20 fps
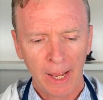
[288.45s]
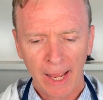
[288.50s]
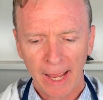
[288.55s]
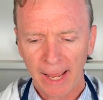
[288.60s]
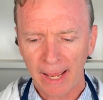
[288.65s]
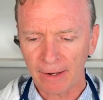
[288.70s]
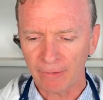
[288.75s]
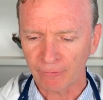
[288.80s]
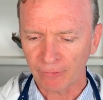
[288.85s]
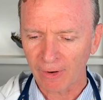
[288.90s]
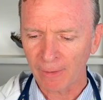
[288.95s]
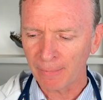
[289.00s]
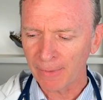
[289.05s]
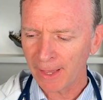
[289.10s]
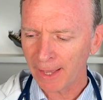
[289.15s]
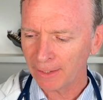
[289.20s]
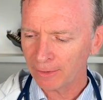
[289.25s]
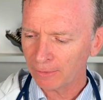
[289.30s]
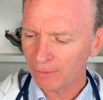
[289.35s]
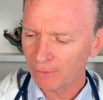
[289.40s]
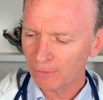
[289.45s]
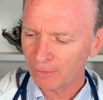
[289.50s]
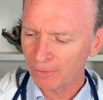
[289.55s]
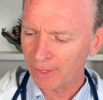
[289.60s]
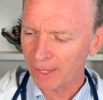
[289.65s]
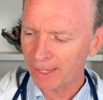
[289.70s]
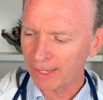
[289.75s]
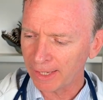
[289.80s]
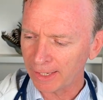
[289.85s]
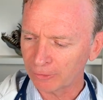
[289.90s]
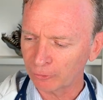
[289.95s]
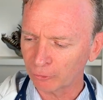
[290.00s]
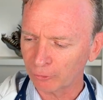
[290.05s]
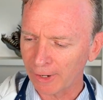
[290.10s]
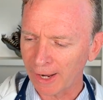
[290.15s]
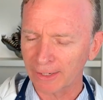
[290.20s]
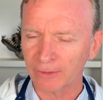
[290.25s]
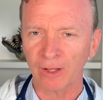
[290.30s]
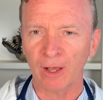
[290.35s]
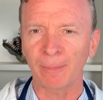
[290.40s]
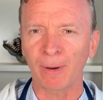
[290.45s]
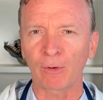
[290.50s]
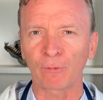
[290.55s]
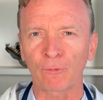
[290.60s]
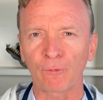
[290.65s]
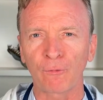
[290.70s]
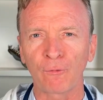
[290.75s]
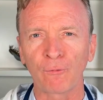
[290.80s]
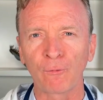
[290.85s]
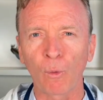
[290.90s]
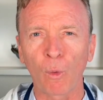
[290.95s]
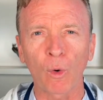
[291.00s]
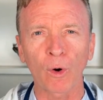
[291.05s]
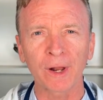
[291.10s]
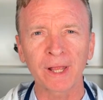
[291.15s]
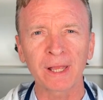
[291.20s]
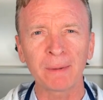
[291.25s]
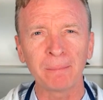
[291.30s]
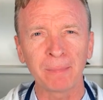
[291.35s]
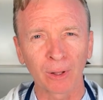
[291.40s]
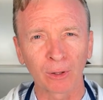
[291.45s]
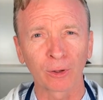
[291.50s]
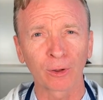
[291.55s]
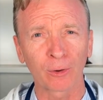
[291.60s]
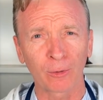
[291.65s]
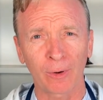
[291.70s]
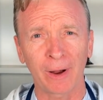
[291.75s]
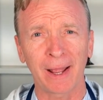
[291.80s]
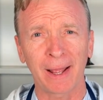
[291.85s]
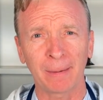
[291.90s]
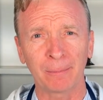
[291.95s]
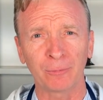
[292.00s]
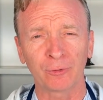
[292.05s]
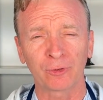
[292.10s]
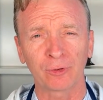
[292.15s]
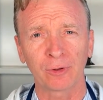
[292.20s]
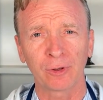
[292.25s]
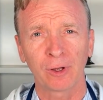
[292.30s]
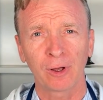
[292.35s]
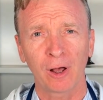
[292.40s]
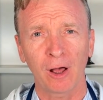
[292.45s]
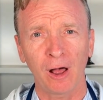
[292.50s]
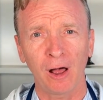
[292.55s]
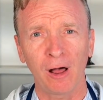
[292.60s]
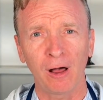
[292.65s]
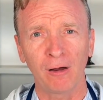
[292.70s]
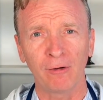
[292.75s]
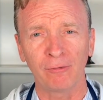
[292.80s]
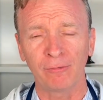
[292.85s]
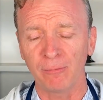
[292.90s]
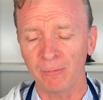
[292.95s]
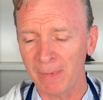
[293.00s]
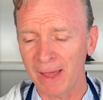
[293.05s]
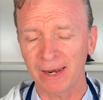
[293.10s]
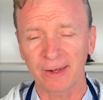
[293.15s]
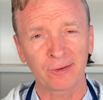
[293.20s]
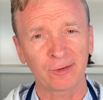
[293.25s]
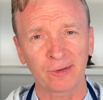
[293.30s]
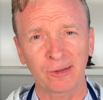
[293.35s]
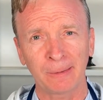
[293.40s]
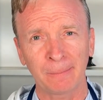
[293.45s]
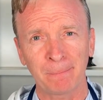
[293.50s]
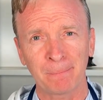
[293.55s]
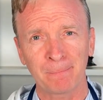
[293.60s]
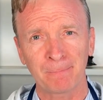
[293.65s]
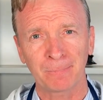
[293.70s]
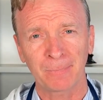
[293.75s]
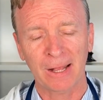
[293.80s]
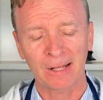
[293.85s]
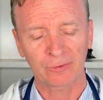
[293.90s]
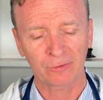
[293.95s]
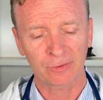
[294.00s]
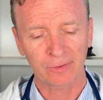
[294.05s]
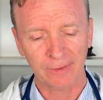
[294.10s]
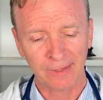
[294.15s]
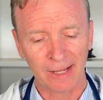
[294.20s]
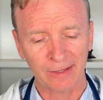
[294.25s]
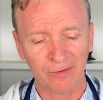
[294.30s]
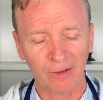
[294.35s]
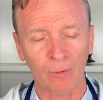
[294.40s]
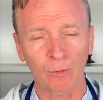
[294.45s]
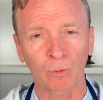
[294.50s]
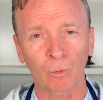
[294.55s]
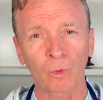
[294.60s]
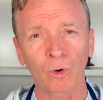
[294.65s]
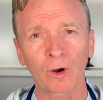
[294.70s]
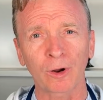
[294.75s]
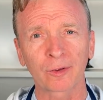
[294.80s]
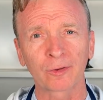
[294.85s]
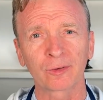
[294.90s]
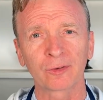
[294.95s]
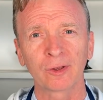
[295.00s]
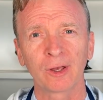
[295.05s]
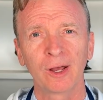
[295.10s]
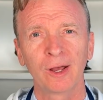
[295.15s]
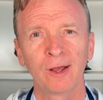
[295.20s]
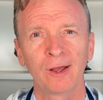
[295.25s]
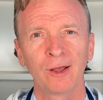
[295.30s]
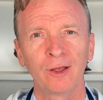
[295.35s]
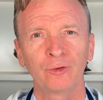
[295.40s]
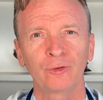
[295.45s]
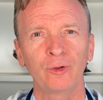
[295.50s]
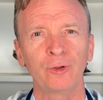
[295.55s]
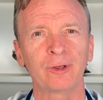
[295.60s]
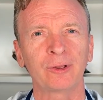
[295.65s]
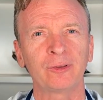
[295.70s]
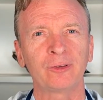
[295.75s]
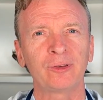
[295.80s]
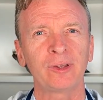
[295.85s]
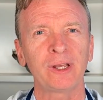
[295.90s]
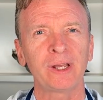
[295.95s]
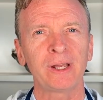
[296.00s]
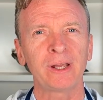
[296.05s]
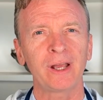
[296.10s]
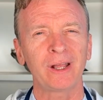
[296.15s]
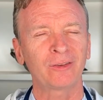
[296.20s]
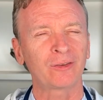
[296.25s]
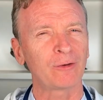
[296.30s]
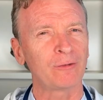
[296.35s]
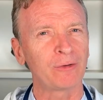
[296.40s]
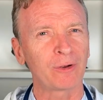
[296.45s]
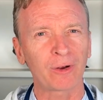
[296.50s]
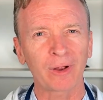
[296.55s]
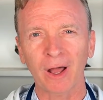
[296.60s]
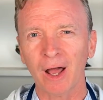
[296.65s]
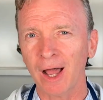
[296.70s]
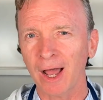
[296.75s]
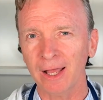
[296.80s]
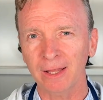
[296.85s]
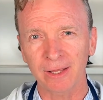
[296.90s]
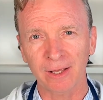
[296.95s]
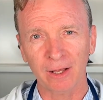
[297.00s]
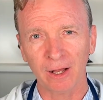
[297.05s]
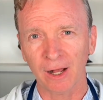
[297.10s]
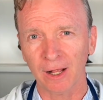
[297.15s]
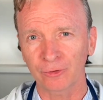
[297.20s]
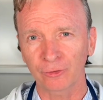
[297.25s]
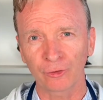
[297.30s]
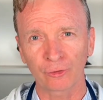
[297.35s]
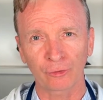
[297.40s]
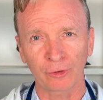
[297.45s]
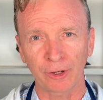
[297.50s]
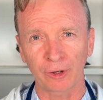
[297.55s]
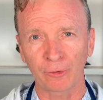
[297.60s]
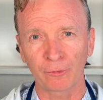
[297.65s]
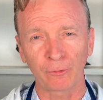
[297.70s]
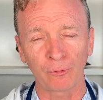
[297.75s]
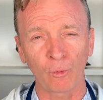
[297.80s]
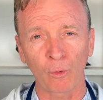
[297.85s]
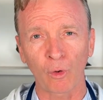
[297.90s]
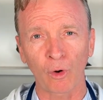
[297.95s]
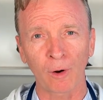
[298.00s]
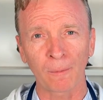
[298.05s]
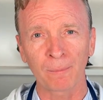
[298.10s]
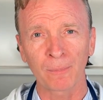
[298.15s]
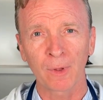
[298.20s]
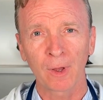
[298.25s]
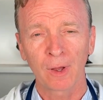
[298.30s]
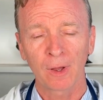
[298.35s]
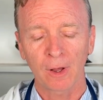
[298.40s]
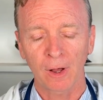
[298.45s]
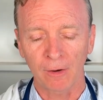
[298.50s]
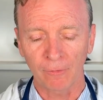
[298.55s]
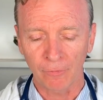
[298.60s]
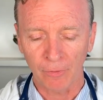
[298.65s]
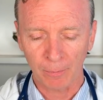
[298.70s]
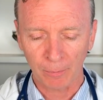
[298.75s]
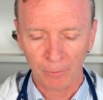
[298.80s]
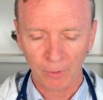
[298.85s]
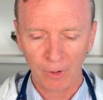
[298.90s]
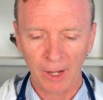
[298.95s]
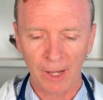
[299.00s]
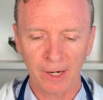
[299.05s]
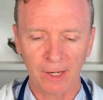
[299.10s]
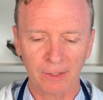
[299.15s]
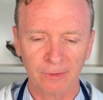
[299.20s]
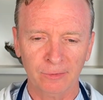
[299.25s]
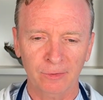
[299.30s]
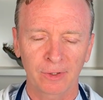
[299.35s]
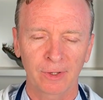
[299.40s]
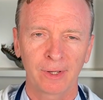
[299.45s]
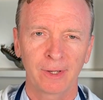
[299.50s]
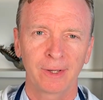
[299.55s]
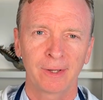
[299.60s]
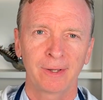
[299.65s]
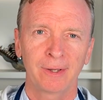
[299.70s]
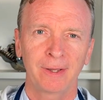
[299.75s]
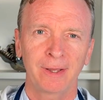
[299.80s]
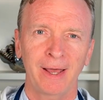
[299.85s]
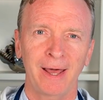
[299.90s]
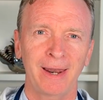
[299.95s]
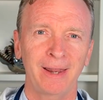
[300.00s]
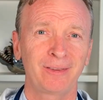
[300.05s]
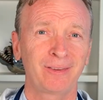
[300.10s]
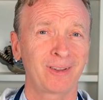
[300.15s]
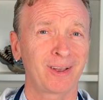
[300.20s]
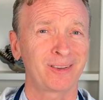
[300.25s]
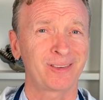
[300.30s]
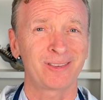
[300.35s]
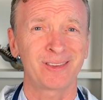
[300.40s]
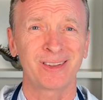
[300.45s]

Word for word: And from that, they extract about 40 milligrams of medicine. That's, that's how it works. So you can see it's a very highly concentrated form of the product and it does